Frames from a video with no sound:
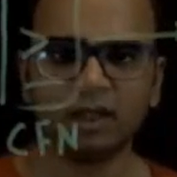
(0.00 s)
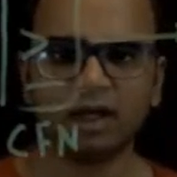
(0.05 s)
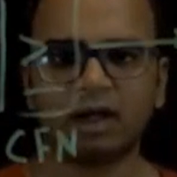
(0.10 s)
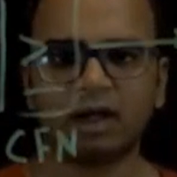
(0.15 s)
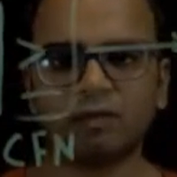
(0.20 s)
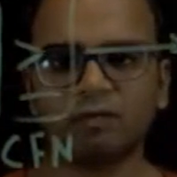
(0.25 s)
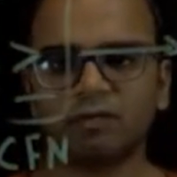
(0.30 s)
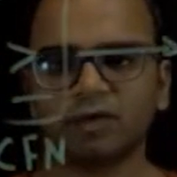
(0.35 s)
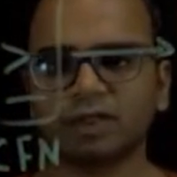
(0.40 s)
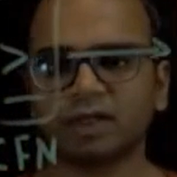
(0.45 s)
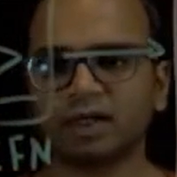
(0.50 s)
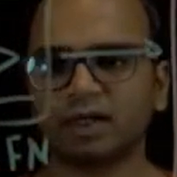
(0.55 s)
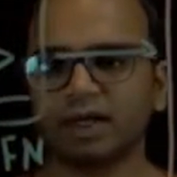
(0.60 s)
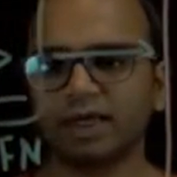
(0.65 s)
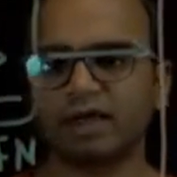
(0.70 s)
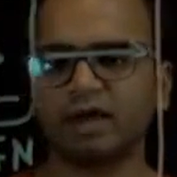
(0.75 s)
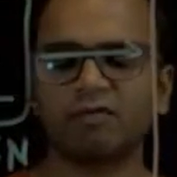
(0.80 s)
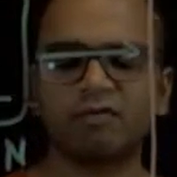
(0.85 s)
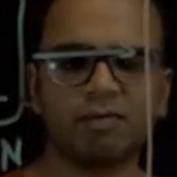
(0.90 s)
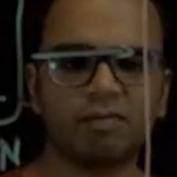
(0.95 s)
uh, with a
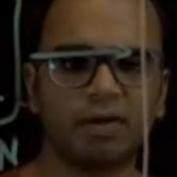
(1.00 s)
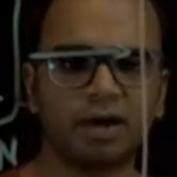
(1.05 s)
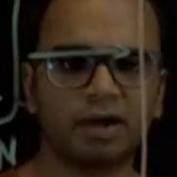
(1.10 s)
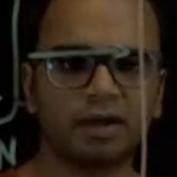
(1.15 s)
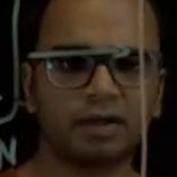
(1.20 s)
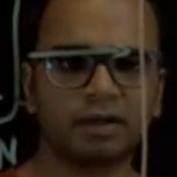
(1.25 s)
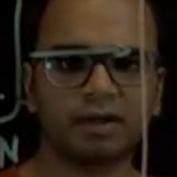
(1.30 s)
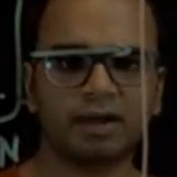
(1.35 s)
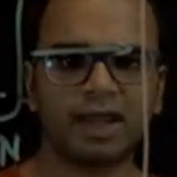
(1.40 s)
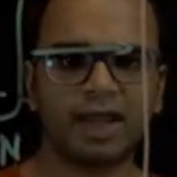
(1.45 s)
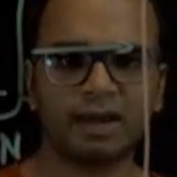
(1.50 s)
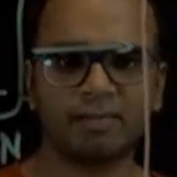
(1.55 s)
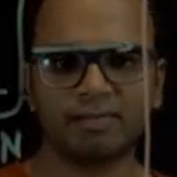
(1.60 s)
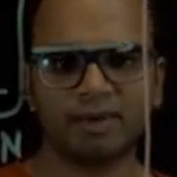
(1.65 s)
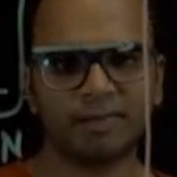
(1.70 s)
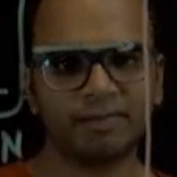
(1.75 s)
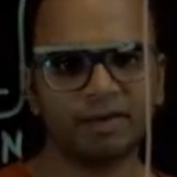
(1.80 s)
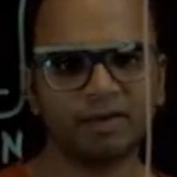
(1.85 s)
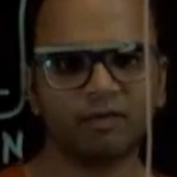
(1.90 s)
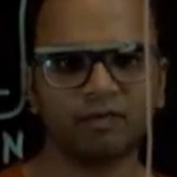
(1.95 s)
click of a button and
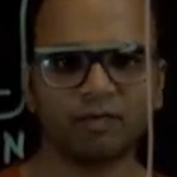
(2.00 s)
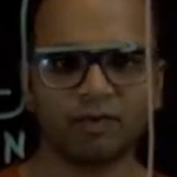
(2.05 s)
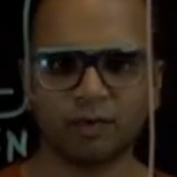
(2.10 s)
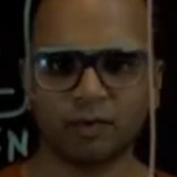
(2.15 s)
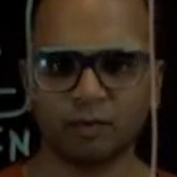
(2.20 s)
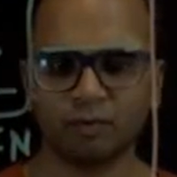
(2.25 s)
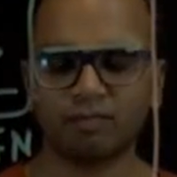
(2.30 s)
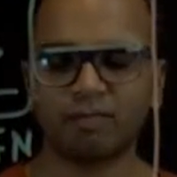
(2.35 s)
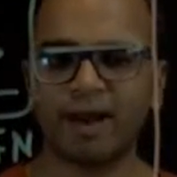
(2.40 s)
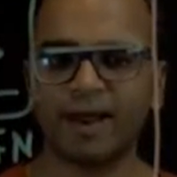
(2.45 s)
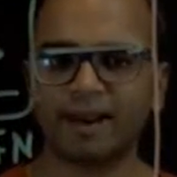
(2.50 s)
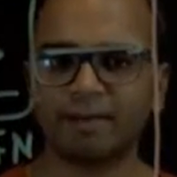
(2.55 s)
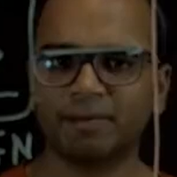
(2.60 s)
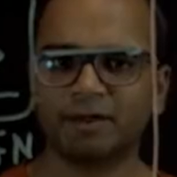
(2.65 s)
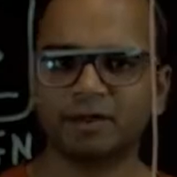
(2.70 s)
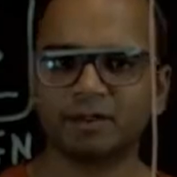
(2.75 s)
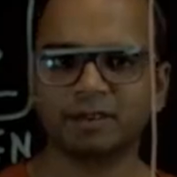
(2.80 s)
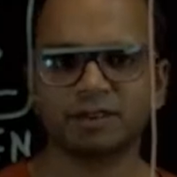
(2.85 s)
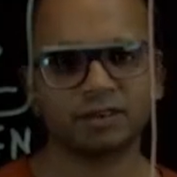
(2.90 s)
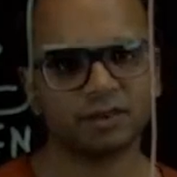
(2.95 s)
maybe few
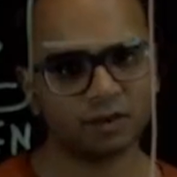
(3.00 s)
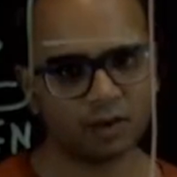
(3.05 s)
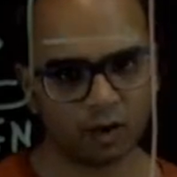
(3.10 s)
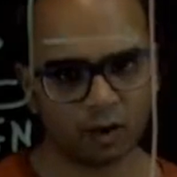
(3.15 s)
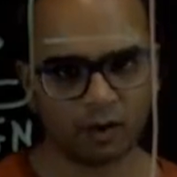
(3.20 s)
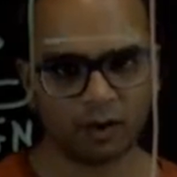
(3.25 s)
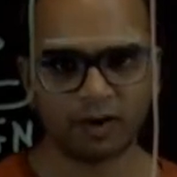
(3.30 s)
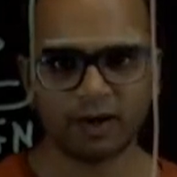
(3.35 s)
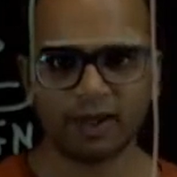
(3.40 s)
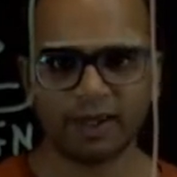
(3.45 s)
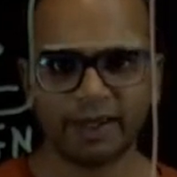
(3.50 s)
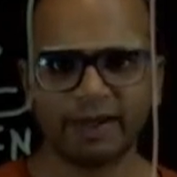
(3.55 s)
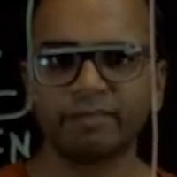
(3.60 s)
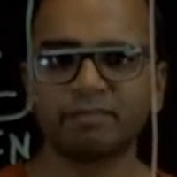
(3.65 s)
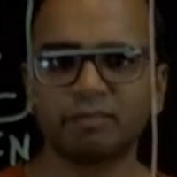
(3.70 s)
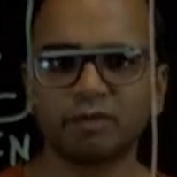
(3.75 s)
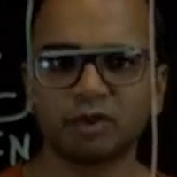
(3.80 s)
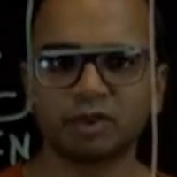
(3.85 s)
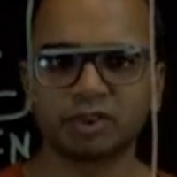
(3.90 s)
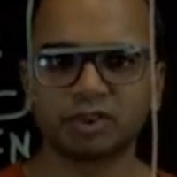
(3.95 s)
parameters or
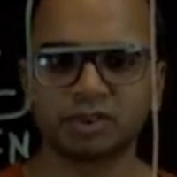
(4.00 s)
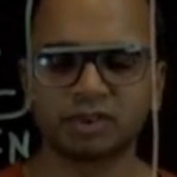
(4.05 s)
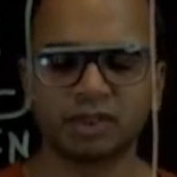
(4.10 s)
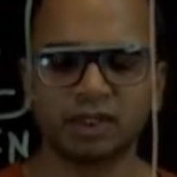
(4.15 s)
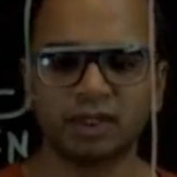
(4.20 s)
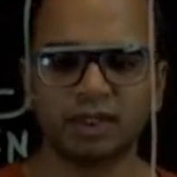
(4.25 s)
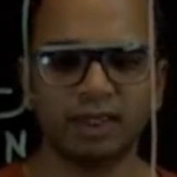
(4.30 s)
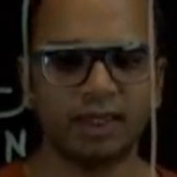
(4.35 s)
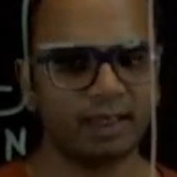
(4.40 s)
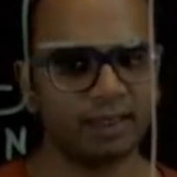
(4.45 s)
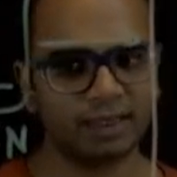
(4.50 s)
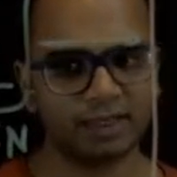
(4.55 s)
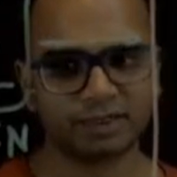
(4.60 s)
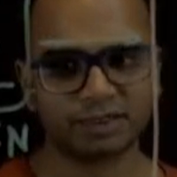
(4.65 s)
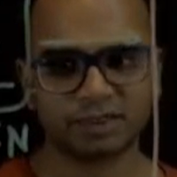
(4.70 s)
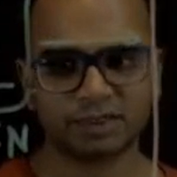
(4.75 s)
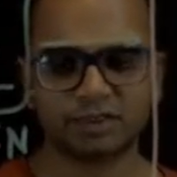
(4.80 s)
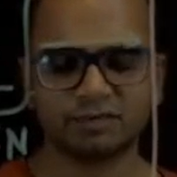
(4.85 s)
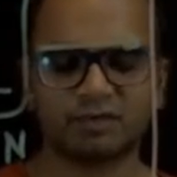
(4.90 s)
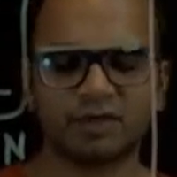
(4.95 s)
inputs and
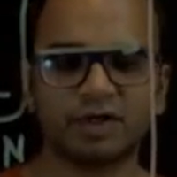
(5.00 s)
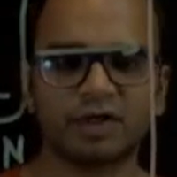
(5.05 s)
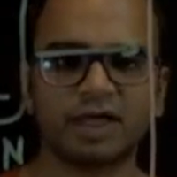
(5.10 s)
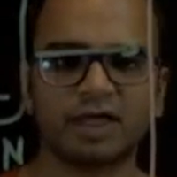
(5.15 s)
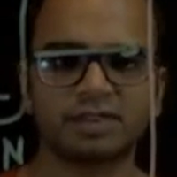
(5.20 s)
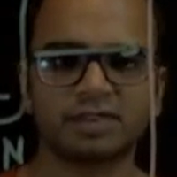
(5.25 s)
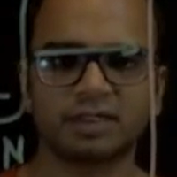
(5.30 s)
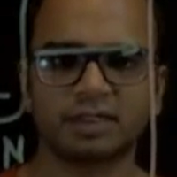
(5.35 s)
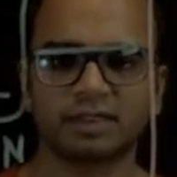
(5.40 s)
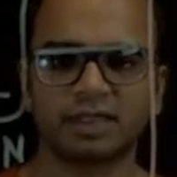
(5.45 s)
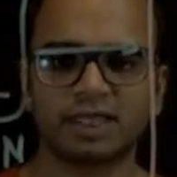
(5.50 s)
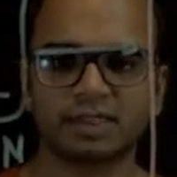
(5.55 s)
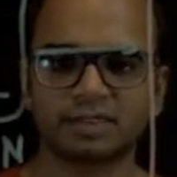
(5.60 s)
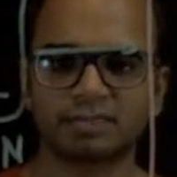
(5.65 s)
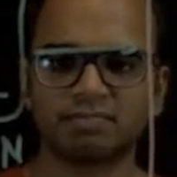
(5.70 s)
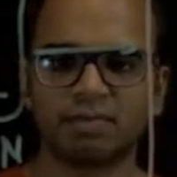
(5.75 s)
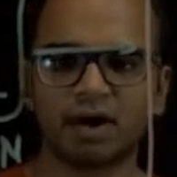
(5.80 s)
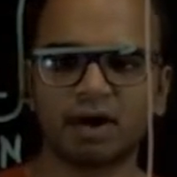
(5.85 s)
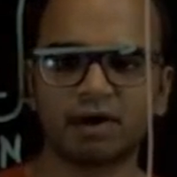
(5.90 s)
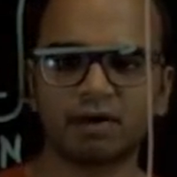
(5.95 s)
that's just fantastic
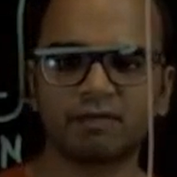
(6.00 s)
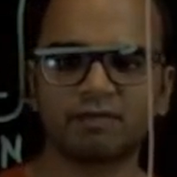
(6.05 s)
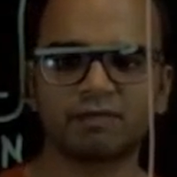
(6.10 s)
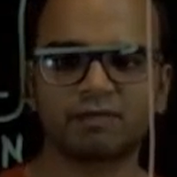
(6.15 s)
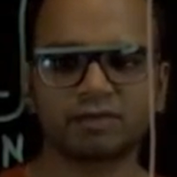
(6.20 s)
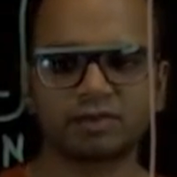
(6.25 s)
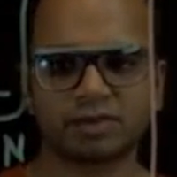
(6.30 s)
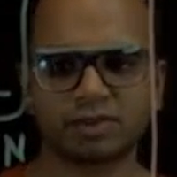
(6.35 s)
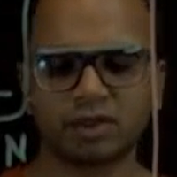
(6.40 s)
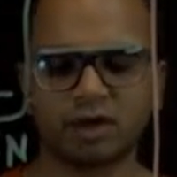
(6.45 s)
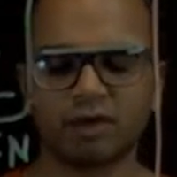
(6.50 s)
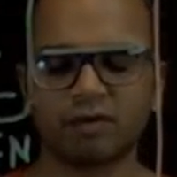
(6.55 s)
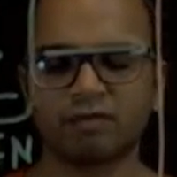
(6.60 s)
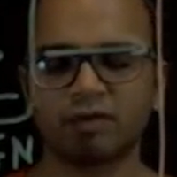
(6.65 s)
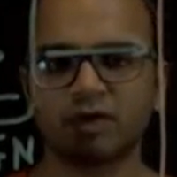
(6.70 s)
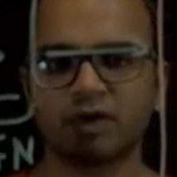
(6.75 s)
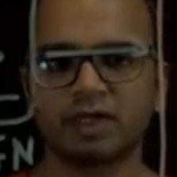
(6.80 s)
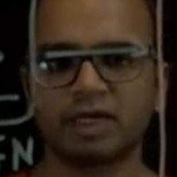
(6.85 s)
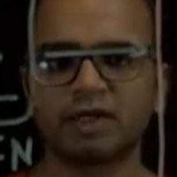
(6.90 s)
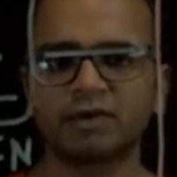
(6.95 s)
that's part of sort
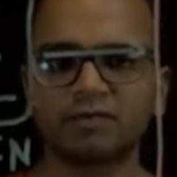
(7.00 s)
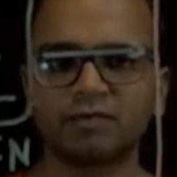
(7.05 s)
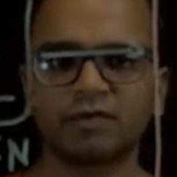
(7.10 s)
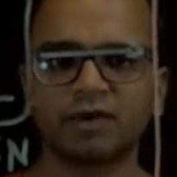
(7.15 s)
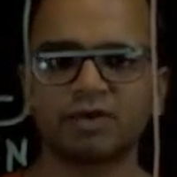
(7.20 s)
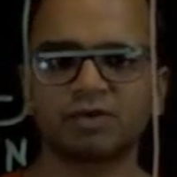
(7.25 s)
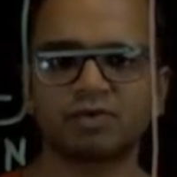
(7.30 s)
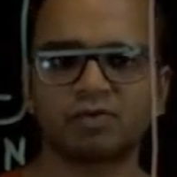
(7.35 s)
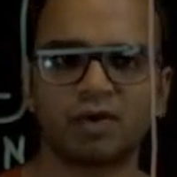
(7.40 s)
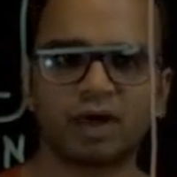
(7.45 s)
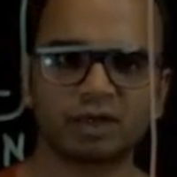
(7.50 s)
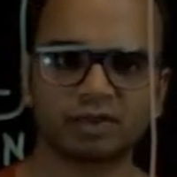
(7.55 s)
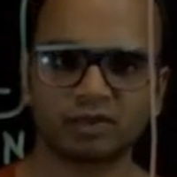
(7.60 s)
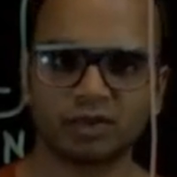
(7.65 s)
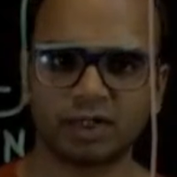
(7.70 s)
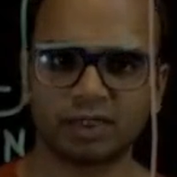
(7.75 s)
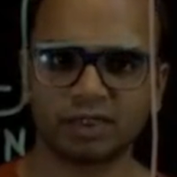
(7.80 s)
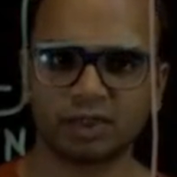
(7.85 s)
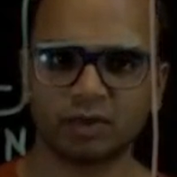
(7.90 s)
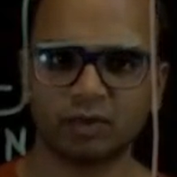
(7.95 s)
of a
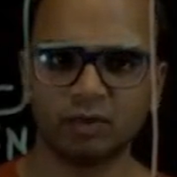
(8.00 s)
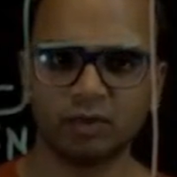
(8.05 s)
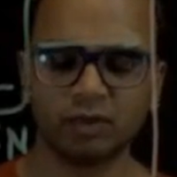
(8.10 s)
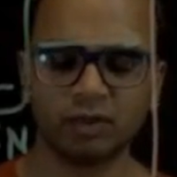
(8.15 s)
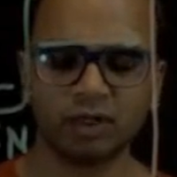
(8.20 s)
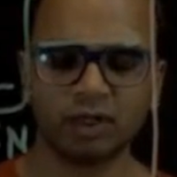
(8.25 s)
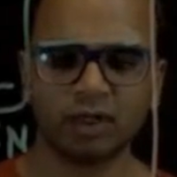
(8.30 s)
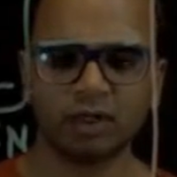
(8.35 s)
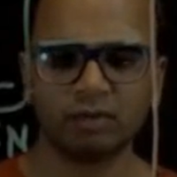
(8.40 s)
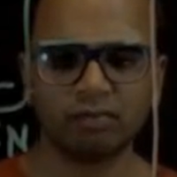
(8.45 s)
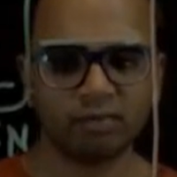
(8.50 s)
infrastructure as a code